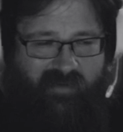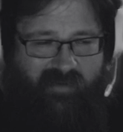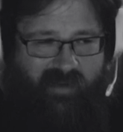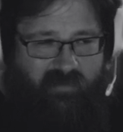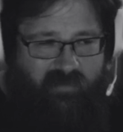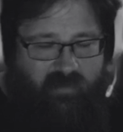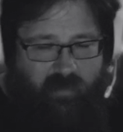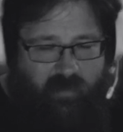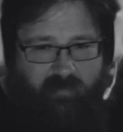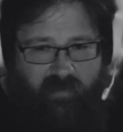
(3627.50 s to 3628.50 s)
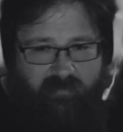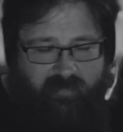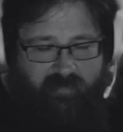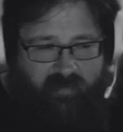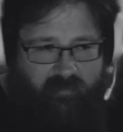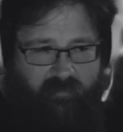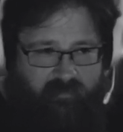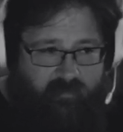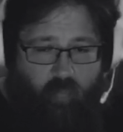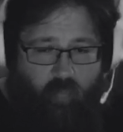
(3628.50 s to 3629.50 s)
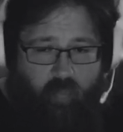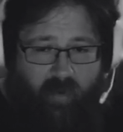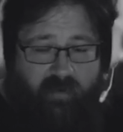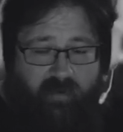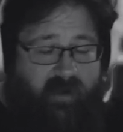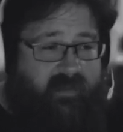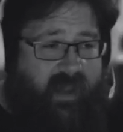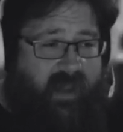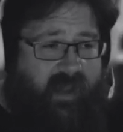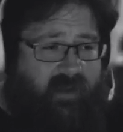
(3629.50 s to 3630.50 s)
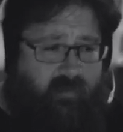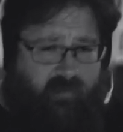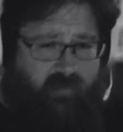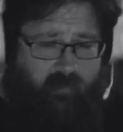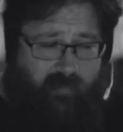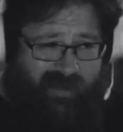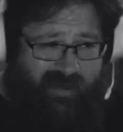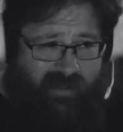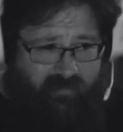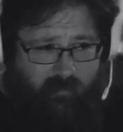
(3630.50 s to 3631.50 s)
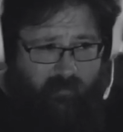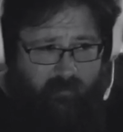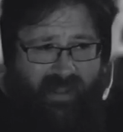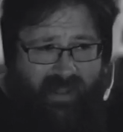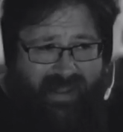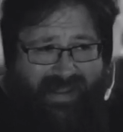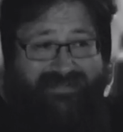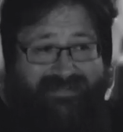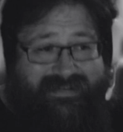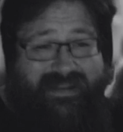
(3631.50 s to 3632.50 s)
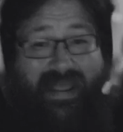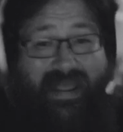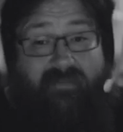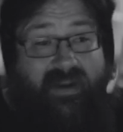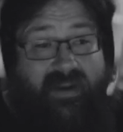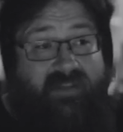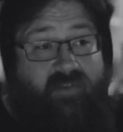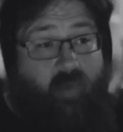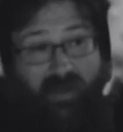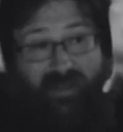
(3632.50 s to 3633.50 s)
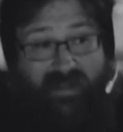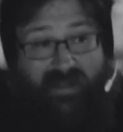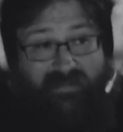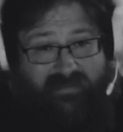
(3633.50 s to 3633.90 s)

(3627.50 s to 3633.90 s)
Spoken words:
whether or not the accusation made against them has evidence or not. It is career ending.